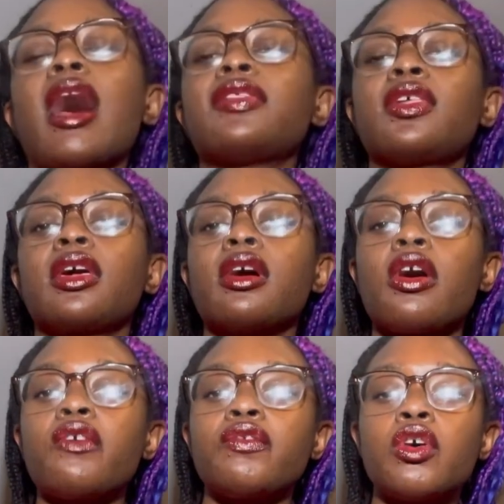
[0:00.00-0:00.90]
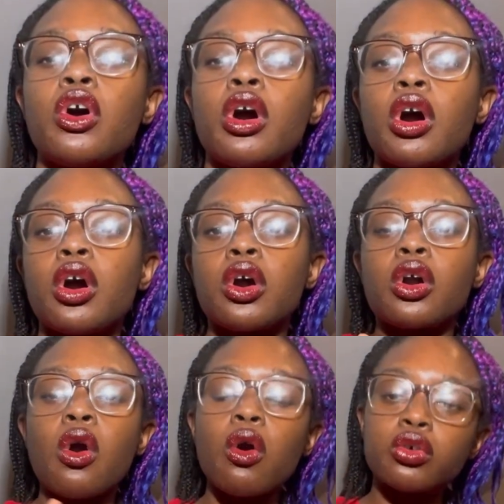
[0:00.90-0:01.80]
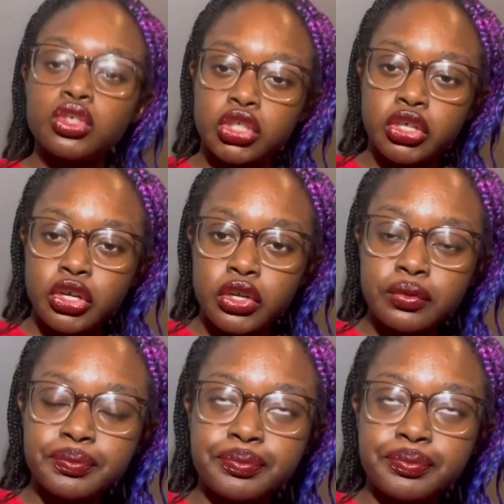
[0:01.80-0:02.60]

I think of culture,